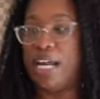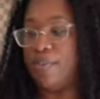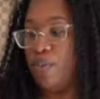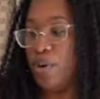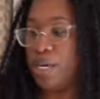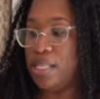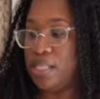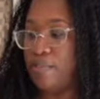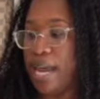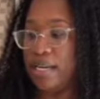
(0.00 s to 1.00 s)
I've been wearing
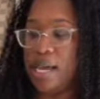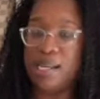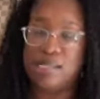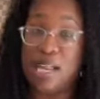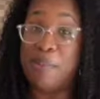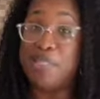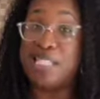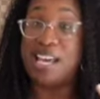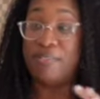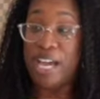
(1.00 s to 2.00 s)
this bag nonstop
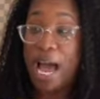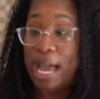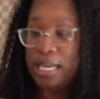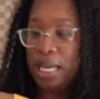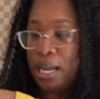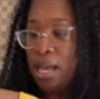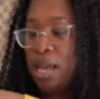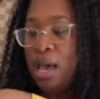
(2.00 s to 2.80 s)
since I've gotten it,